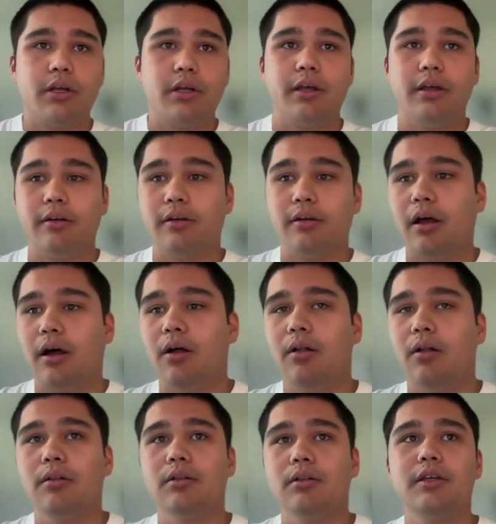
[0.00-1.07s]
And
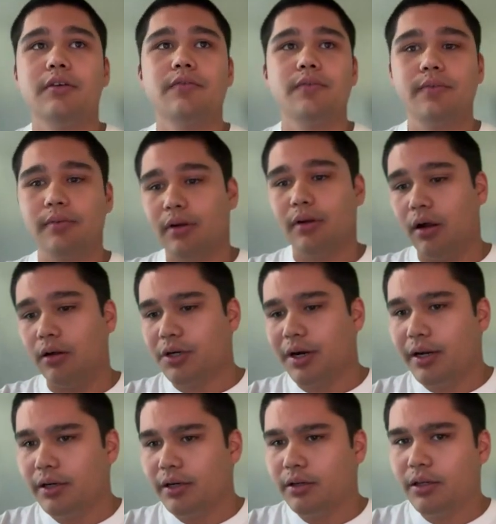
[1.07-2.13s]
I'll
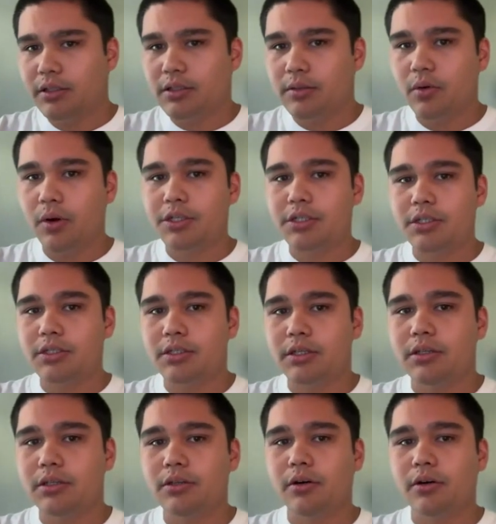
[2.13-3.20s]
try and get some questions
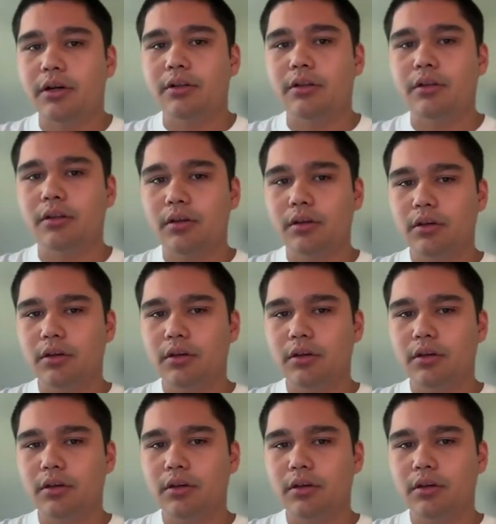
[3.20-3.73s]
in during